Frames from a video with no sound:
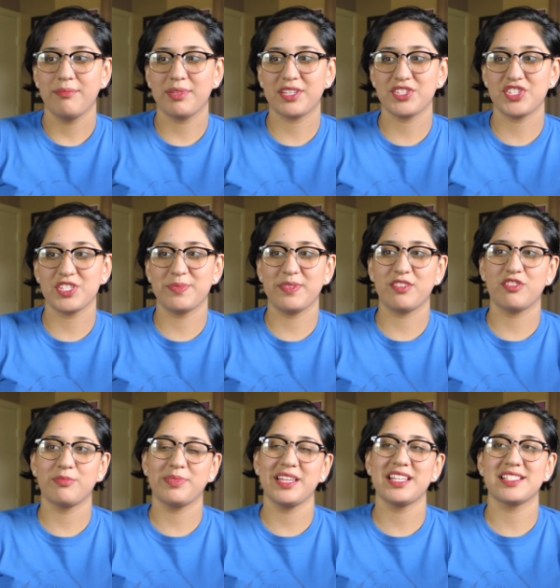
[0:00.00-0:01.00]
because she's being
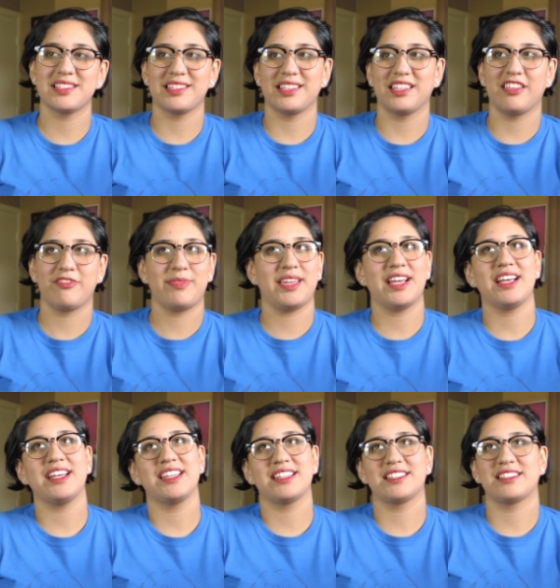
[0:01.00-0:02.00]
replaced and left
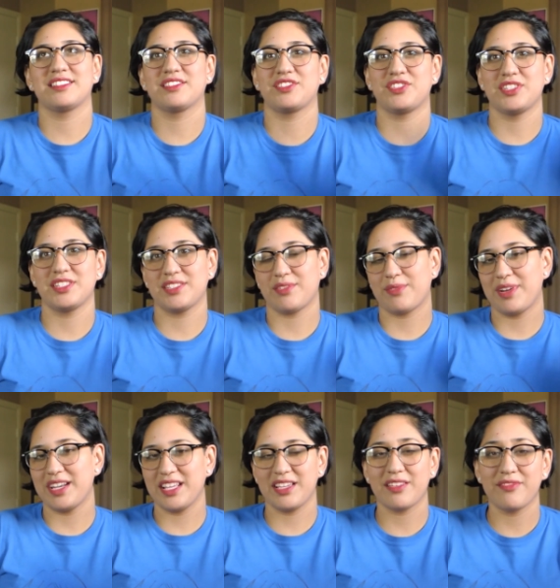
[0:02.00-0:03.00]
behind and she's
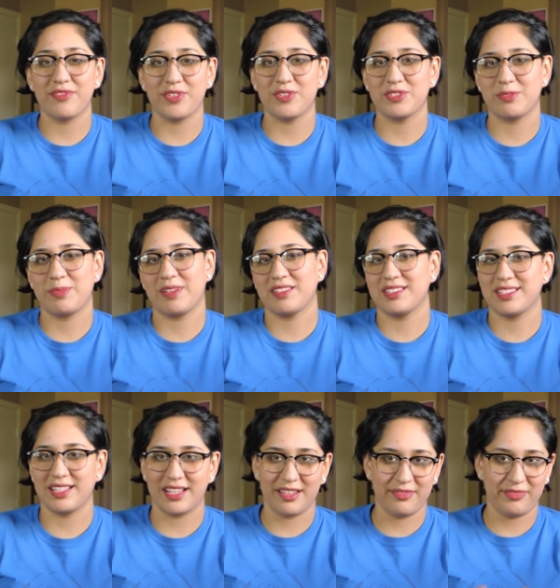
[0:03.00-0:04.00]
already confused about
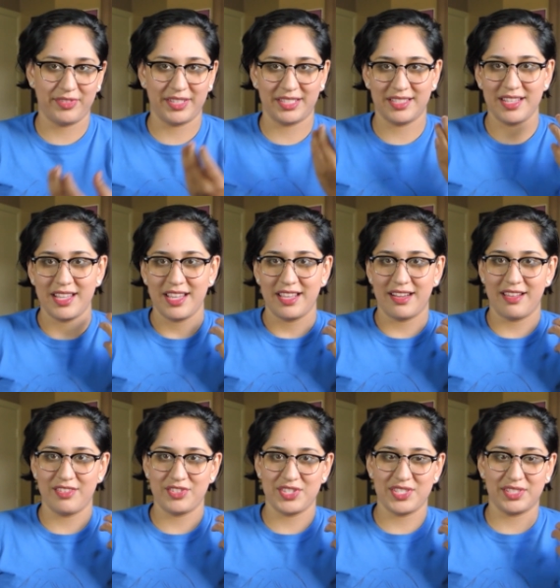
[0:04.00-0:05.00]
stuff and
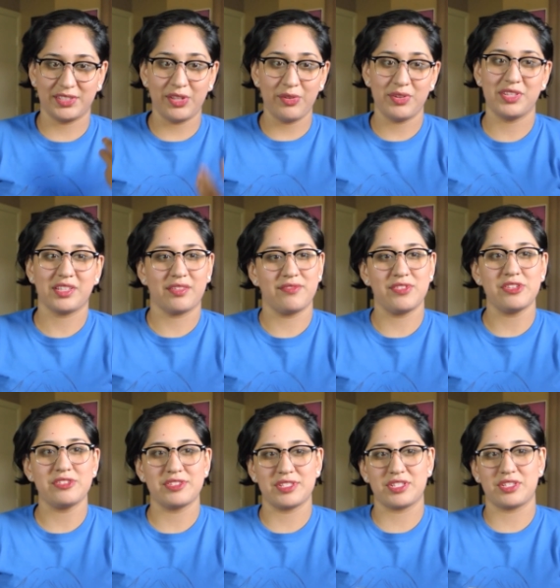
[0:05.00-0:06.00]
now she's alone in the
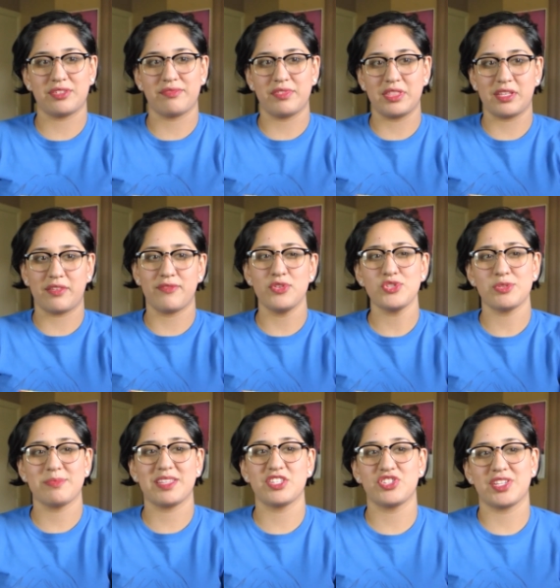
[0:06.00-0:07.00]
confusion in the
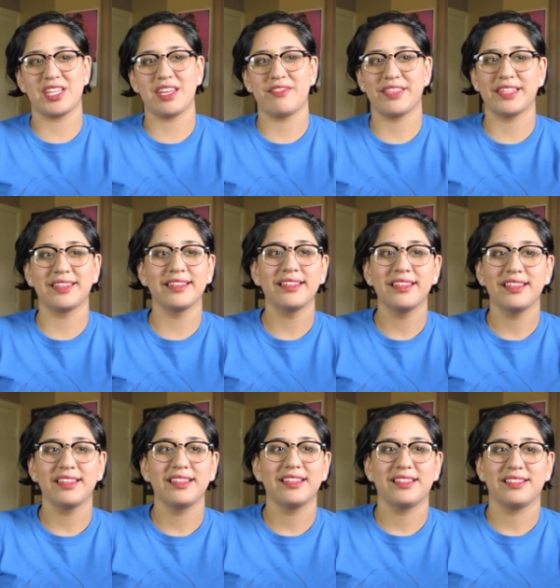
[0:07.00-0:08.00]
confusion because she can't even
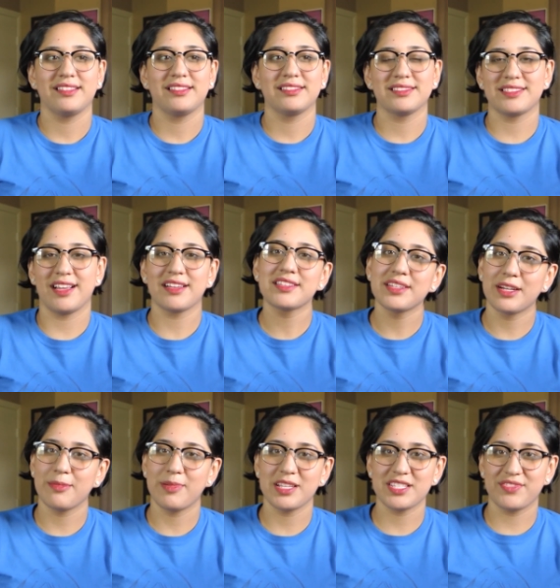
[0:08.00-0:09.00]
talk to
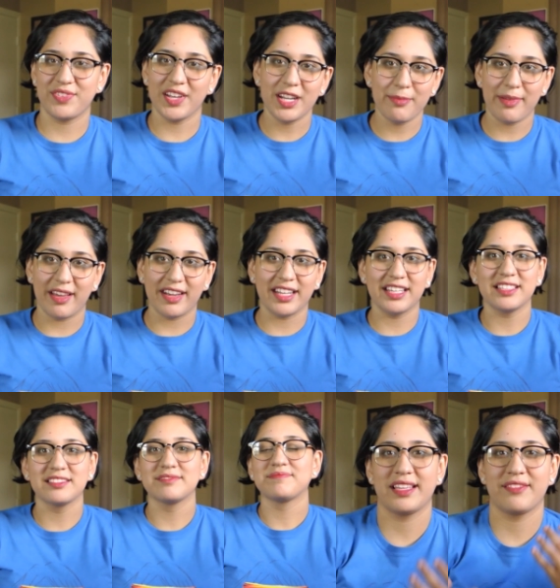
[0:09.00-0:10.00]
her best friend about it.
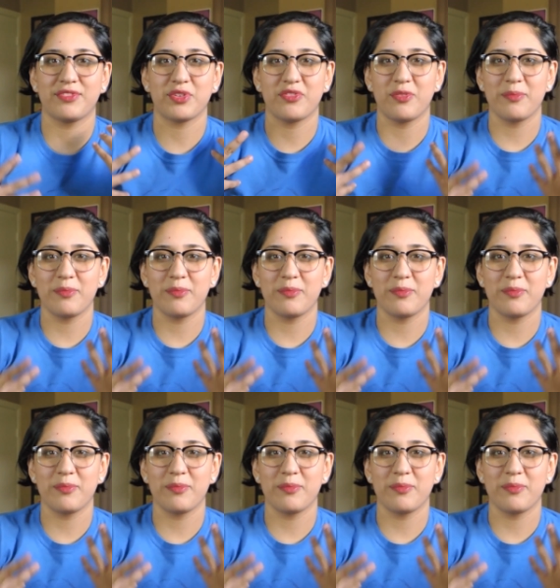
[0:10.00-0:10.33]
If you're